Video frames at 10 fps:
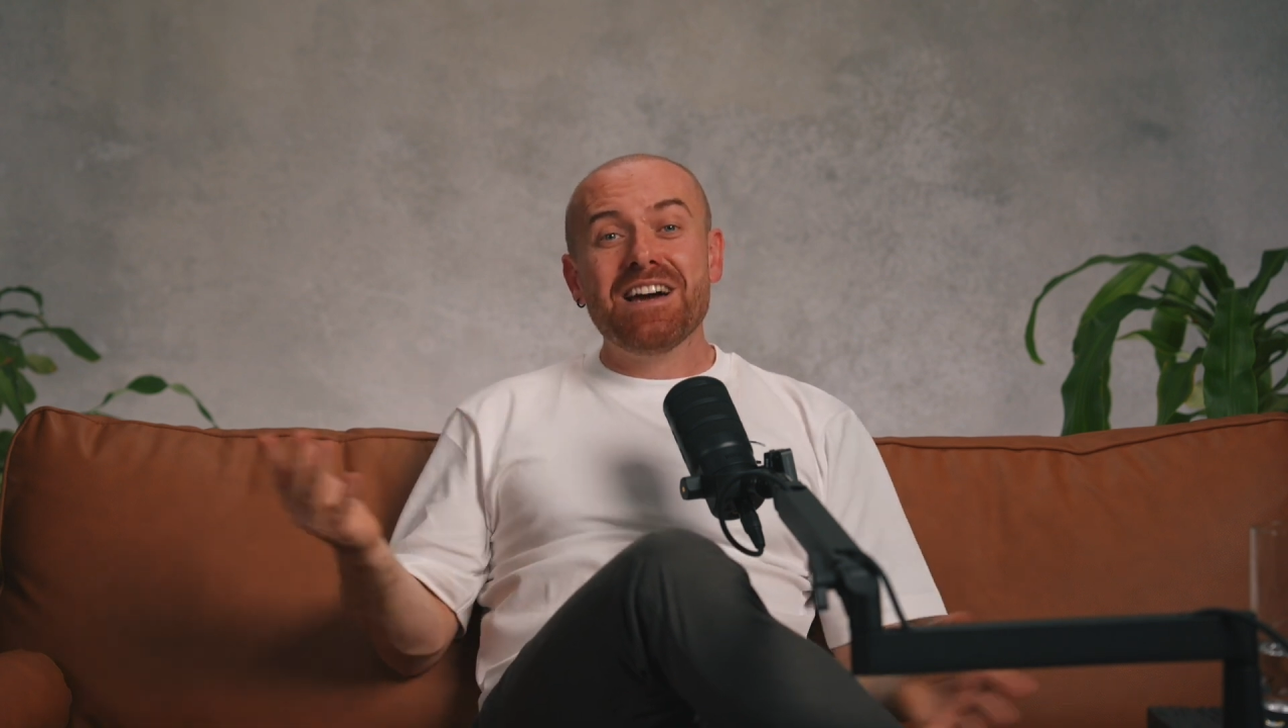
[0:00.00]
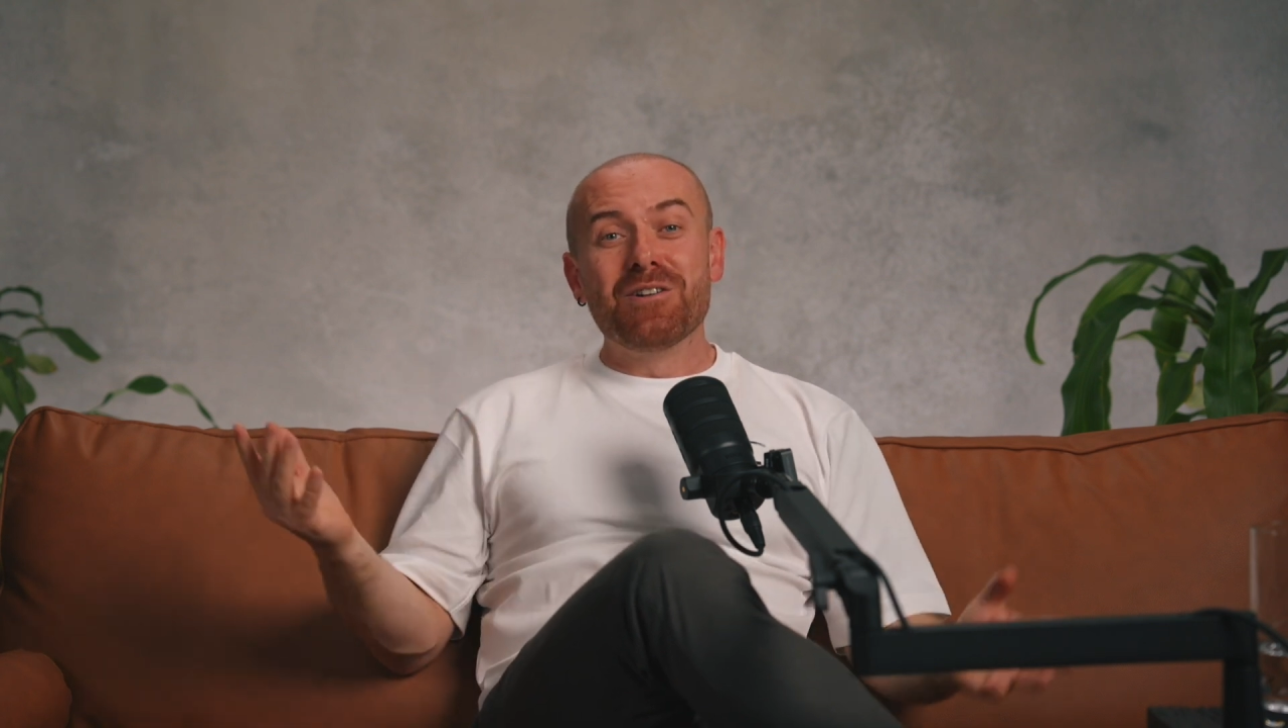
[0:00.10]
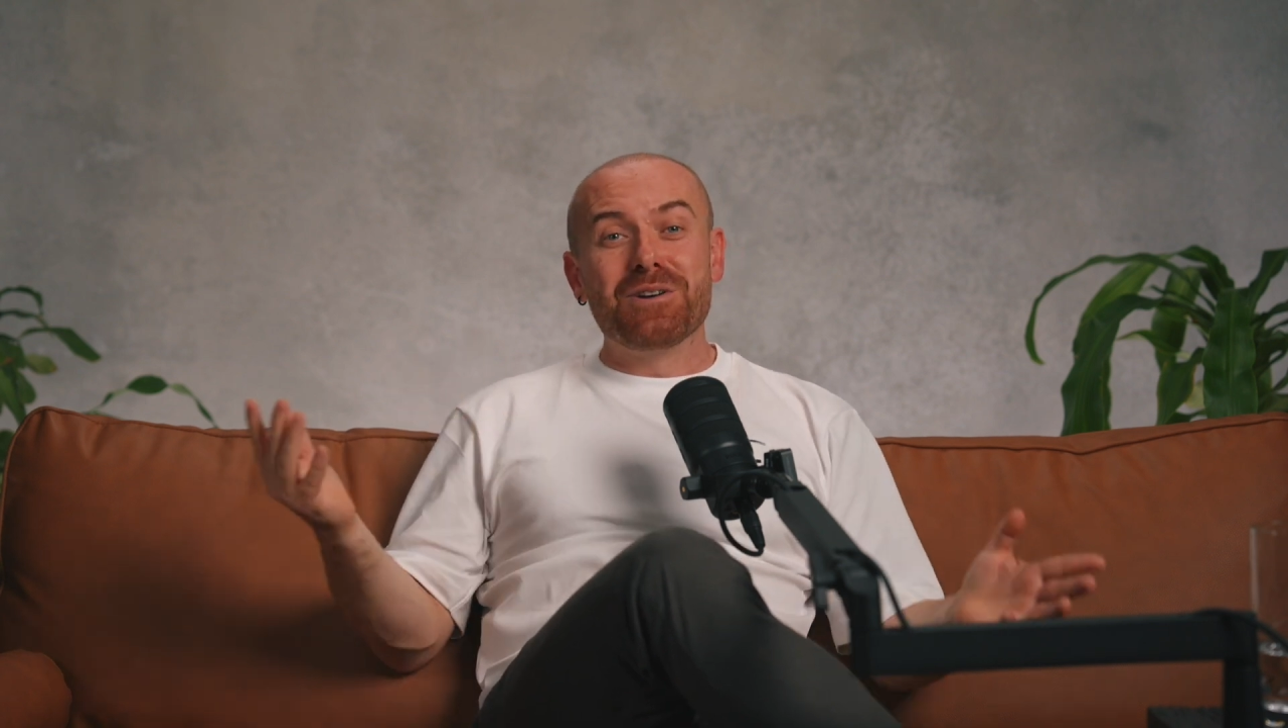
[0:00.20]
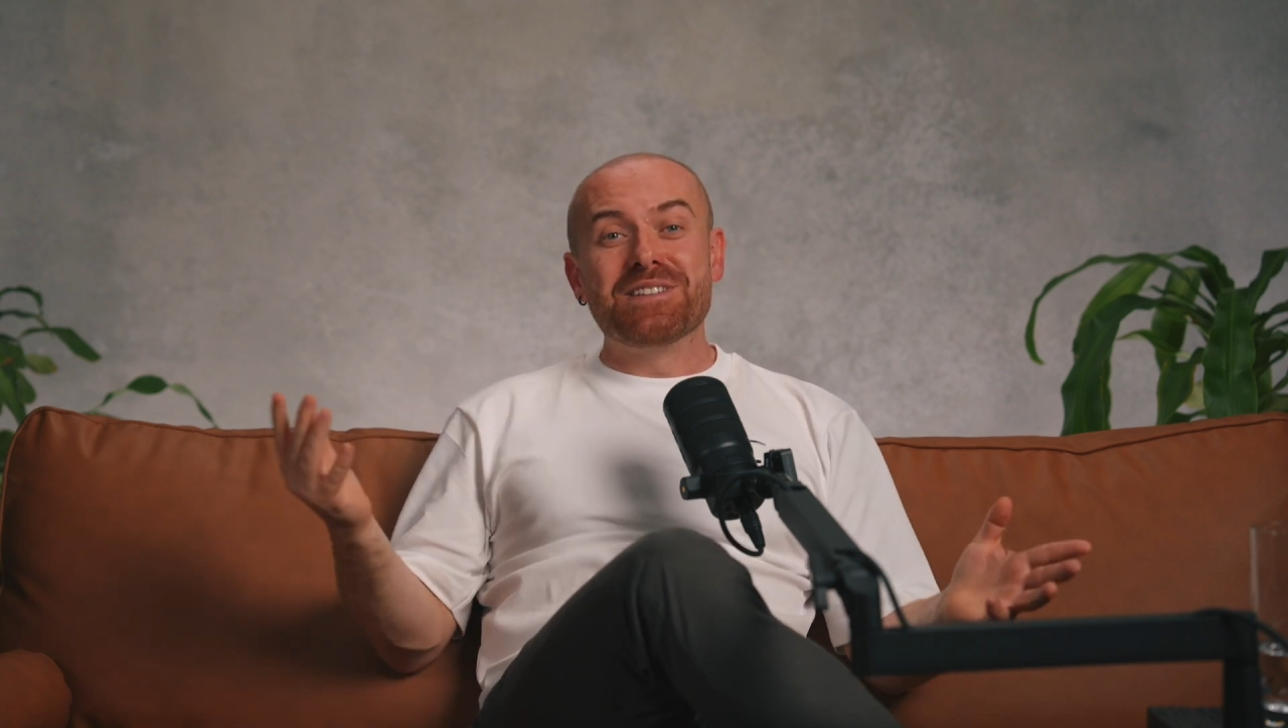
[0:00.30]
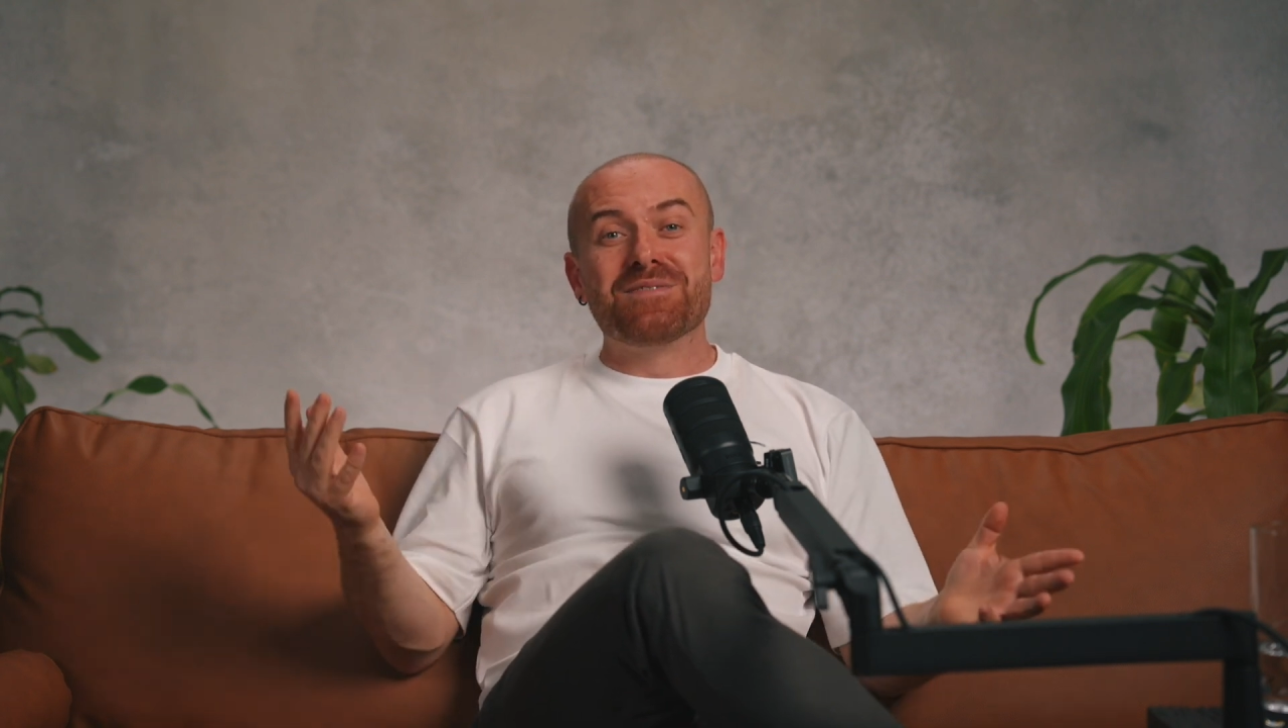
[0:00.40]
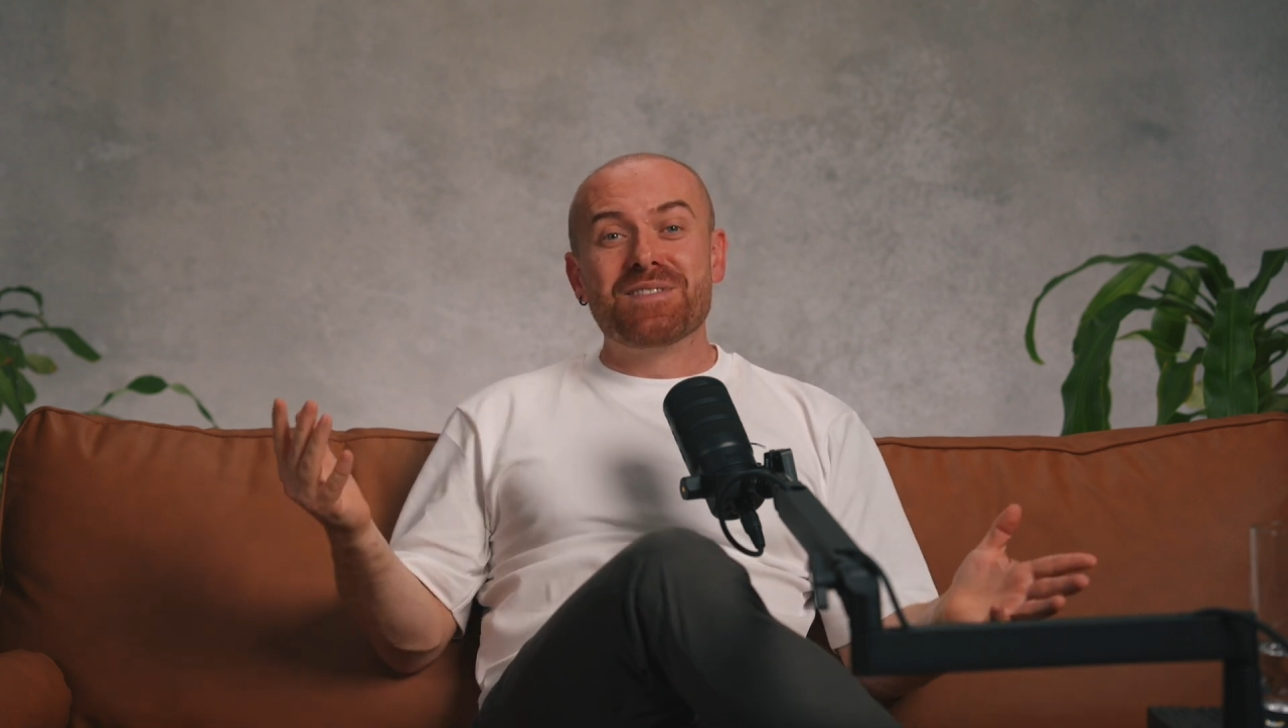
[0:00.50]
Although it's the